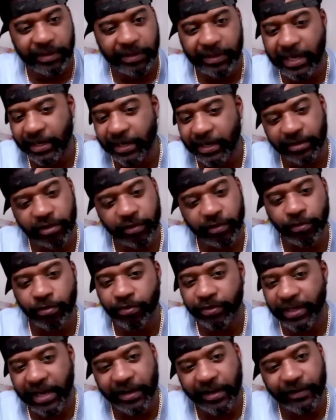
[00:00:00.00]
Just kind of
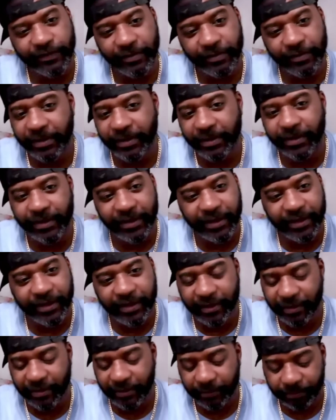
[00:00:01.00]
smooths out from
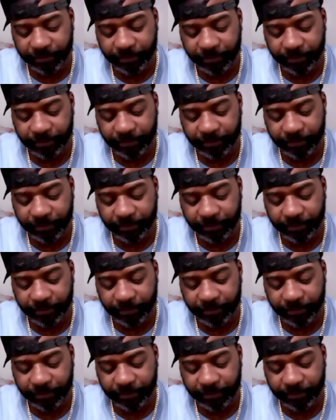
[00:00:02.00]
there.